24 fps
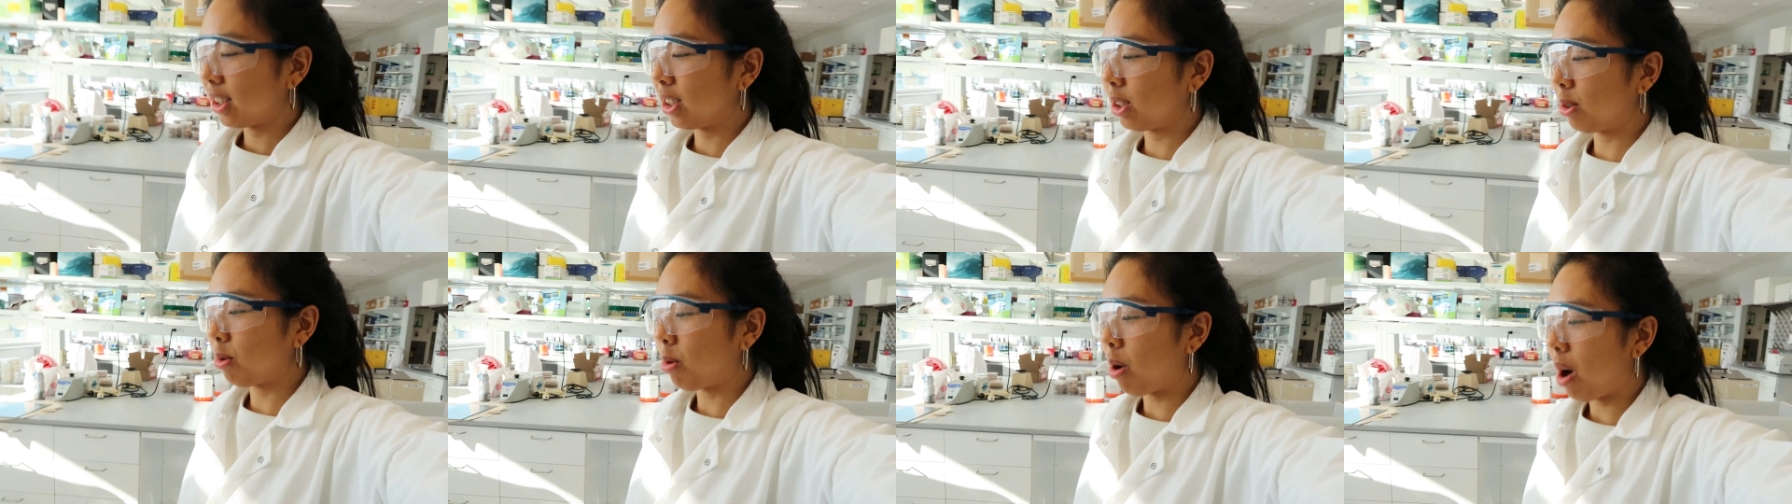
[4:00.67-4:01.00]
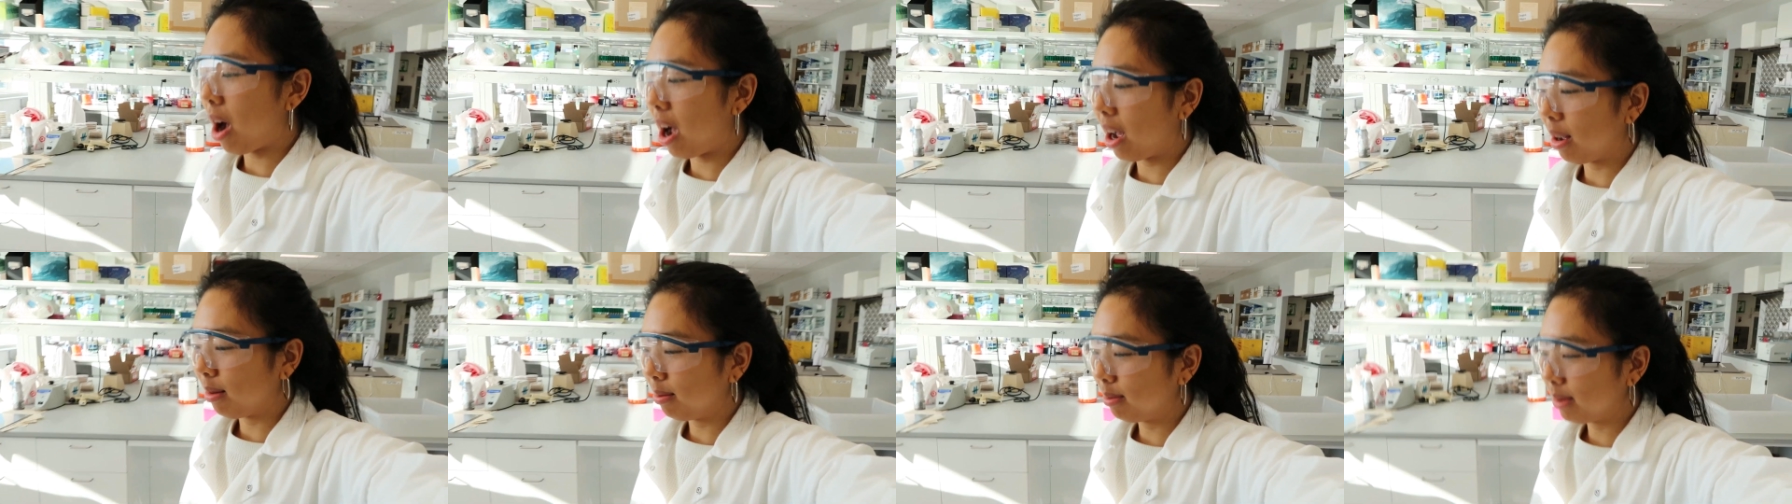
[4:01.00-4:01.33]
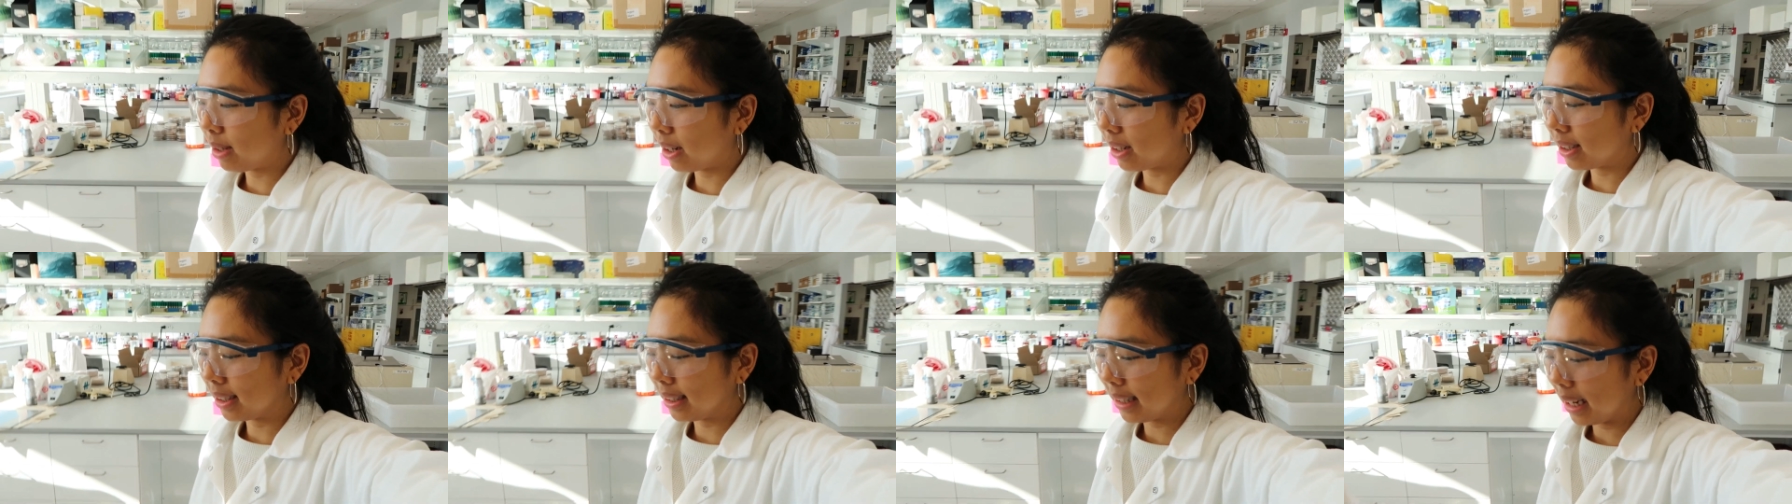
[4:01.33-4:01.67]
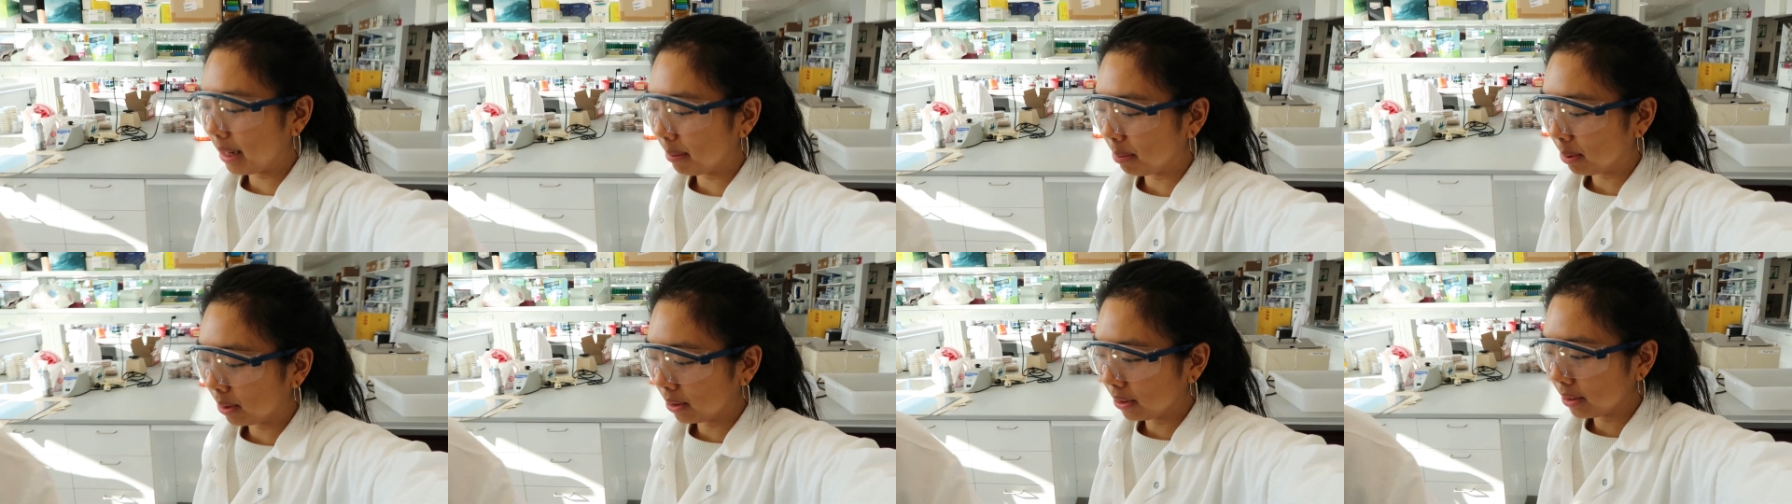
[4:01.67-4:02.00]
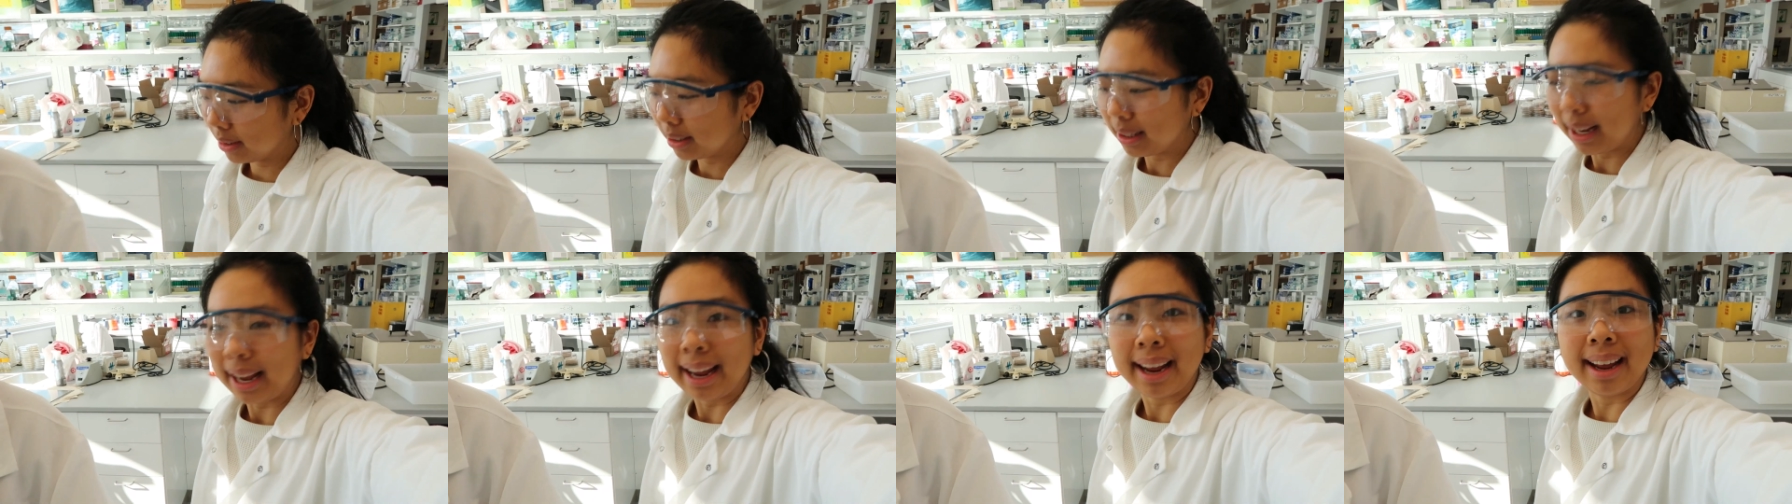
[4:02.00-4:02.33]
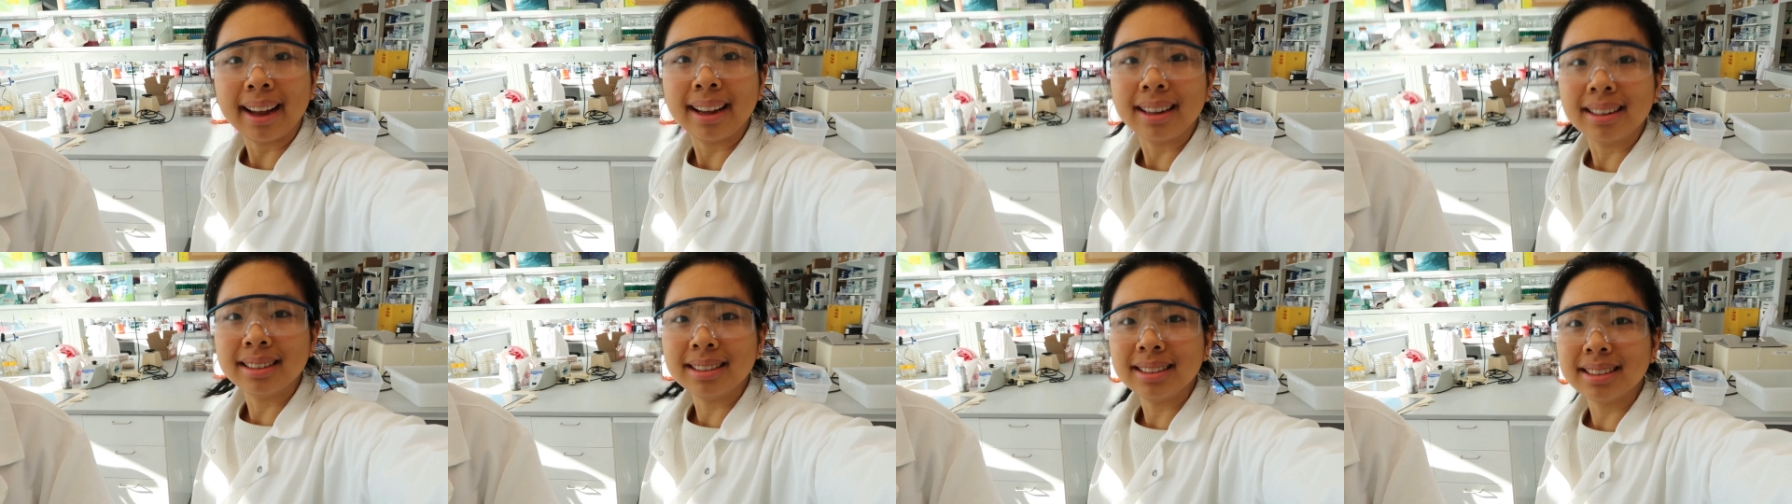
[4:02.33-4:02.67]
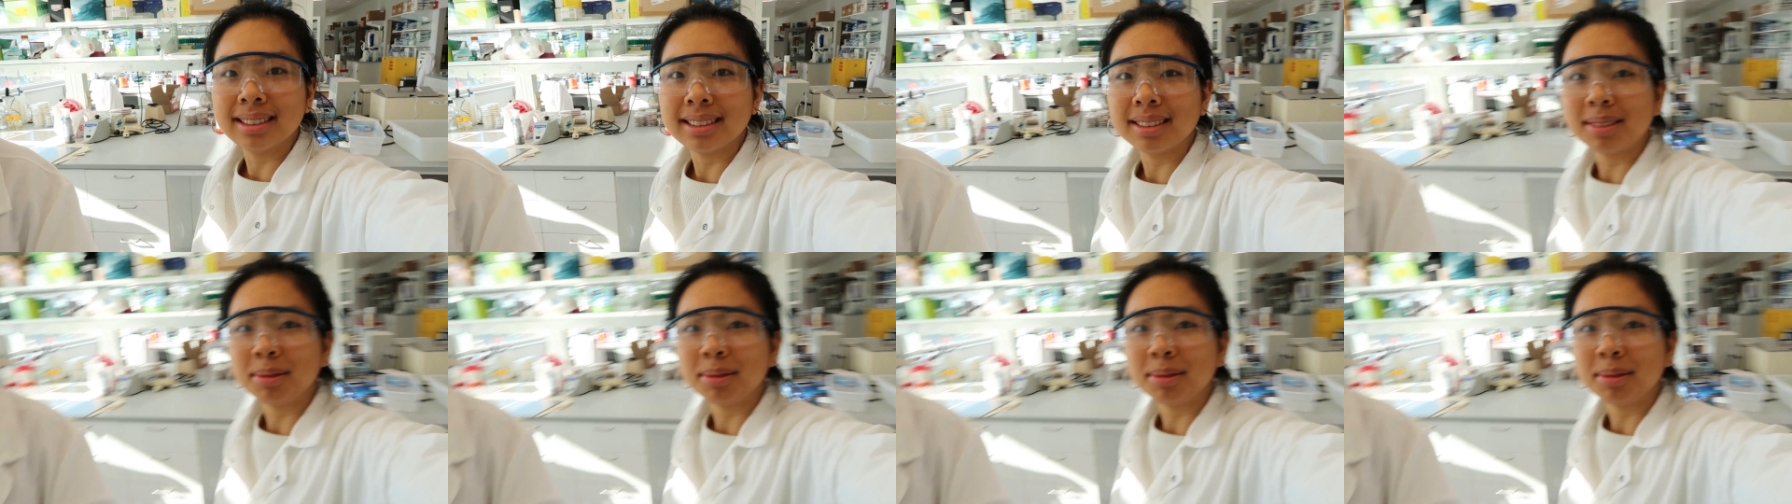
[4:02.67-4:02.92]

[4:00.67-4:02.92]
swabs, our samples, and